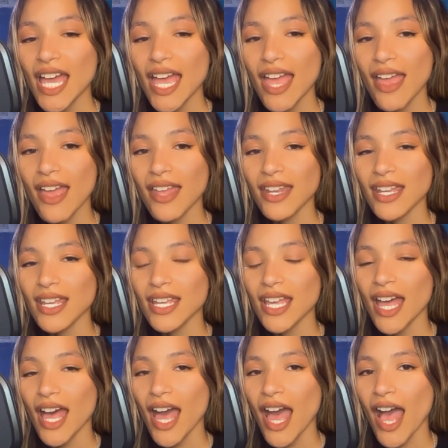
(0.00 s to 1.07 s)
And
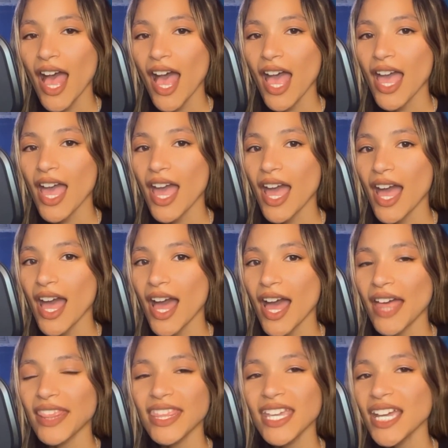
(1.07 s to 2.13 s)

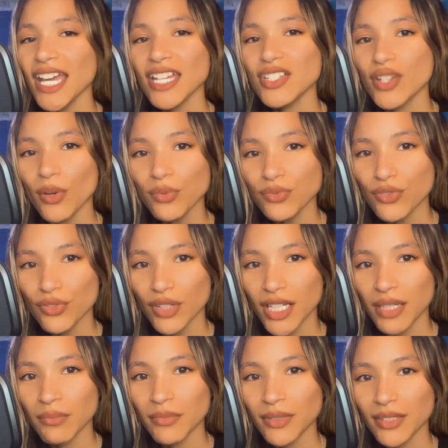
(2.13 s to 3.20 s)
I think I don't
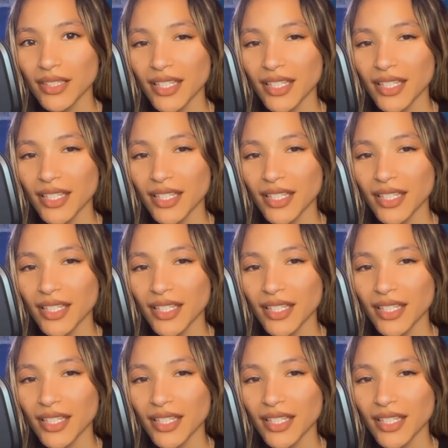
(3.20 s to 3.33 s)
dream.